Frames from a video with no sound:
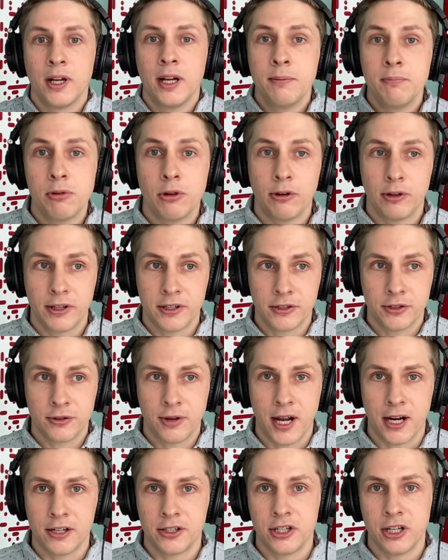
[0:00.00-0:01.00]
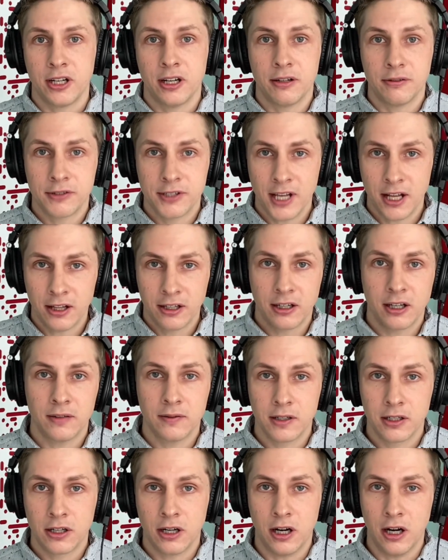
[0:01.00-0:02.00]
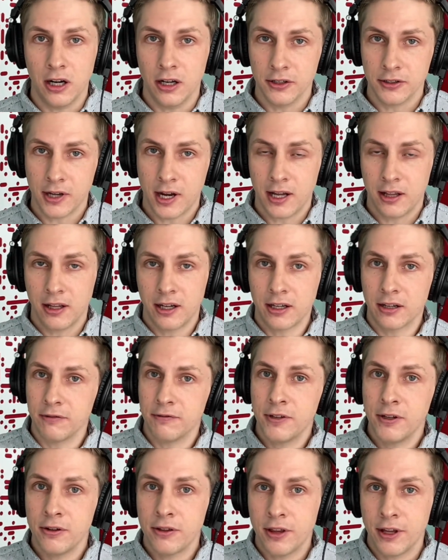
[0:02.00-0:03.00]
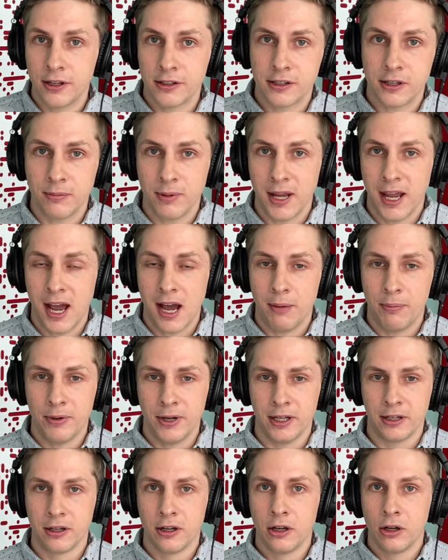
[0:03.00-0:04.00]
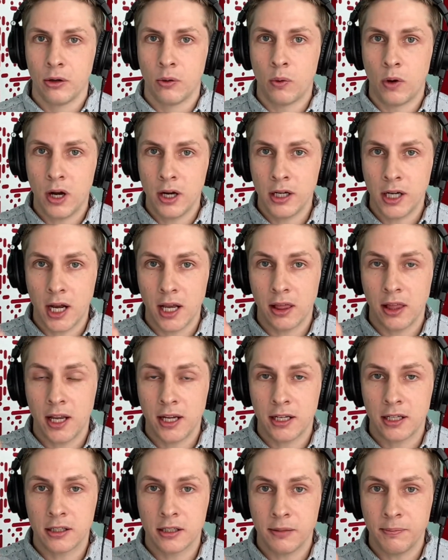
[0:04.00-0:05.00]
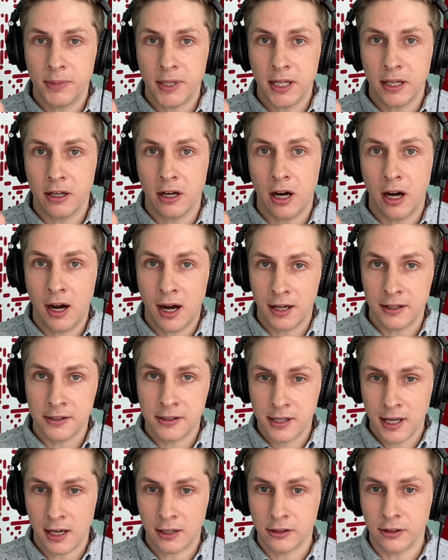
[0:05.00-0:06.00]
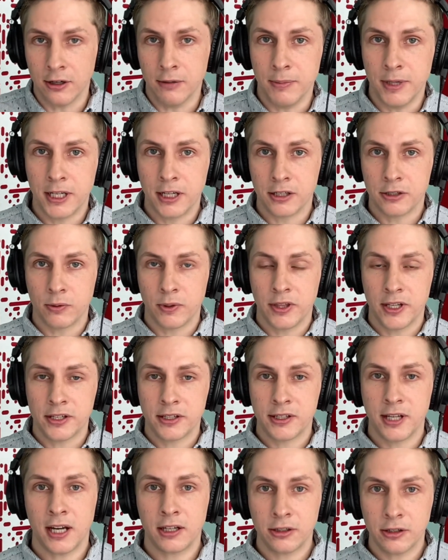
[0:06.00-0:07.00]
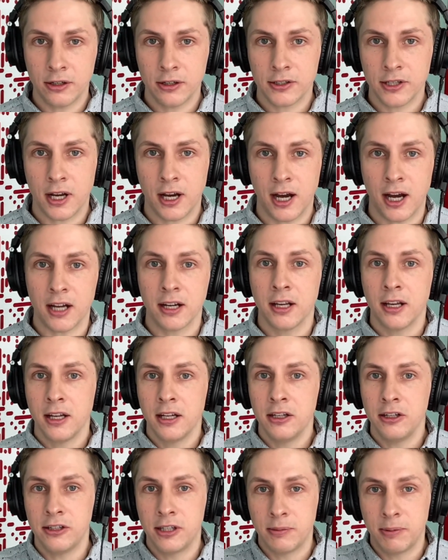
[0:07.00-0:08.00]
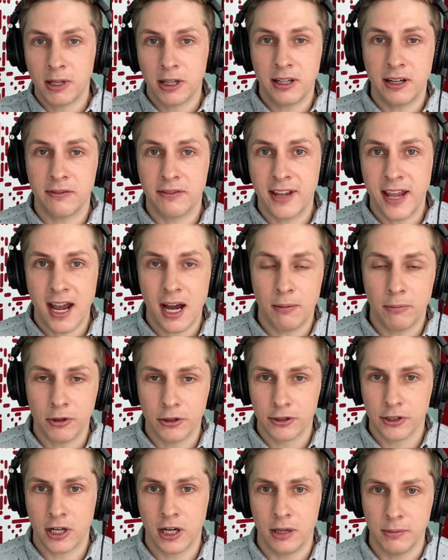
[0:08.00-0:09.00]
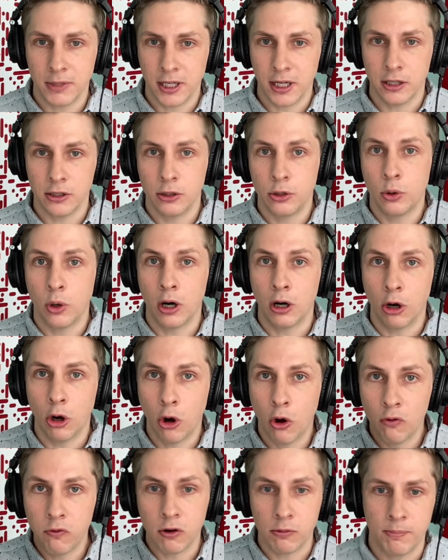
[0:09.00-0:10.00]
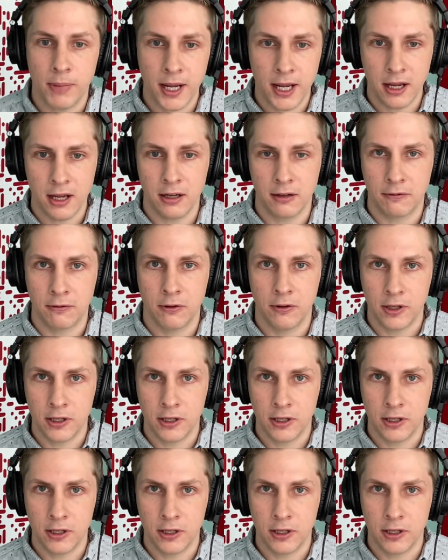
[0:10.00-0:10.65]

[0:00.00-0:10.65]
I employ this strategy of selling covered calls, I like a few things to be happening. One, I like it to be in a hot sector because when the sector is hot, you typically have gamblers coming in who are overpaying for